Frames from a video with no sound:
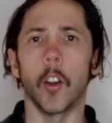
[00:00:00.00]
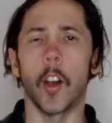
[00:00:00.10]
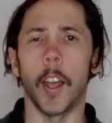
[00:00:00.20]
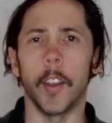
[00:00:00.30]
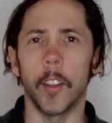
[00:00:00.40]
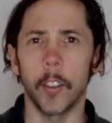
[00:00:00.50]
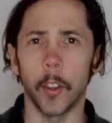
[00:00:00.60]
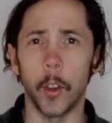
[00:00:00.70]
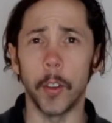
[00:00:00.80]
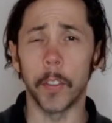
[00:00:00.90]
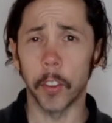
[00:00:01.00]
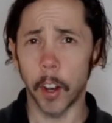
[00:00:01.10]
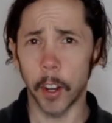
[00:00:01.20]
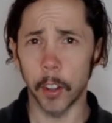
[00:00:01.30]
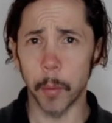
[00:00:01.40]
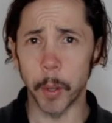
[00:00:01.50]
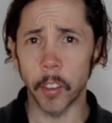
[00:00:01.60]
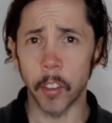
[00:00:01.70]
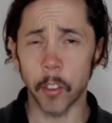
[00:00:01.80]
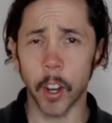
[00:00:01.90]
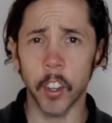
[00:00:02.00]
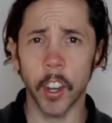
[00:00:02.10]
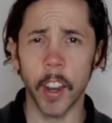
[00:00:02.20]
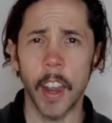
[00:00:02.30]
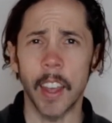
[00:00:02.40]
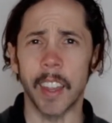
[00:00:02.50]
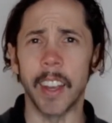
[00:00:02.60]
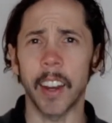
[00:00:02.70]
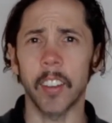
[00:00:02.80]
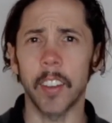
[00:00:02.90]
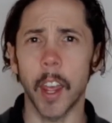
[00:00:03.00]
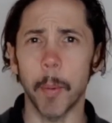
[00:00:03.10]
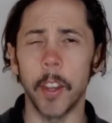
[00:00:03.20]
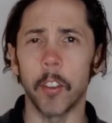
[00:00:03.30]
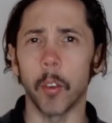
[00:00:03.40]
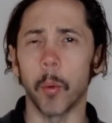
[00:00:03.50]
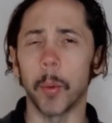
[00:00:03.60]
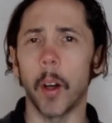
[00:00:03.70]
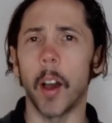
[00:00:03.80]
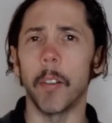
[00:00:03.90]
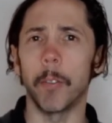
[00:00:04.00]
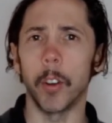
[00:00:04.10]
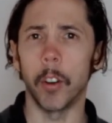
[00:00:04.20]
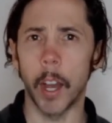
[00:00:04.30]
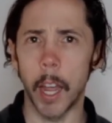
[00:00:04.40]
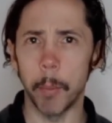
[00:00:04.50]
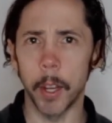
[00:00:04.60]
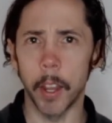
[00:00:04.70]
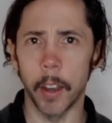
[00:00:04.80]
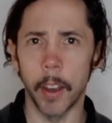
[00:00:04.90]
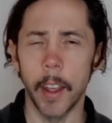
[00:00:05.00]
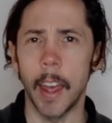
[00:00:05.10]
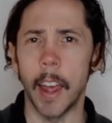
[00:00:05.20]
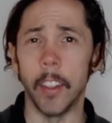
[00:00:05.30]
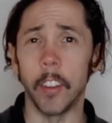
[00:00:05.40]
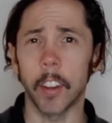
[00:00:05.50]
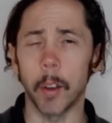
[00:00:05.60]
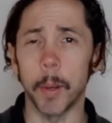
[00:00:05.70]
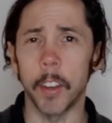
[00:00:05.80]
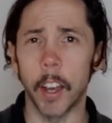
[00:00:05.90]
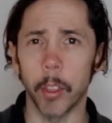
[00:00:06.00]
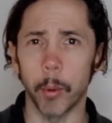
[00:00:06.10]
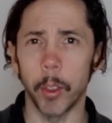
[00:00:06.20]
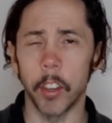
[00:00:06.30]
right, so you've decided on the business structure. The next step is to apply for your ABN, and this can be done through the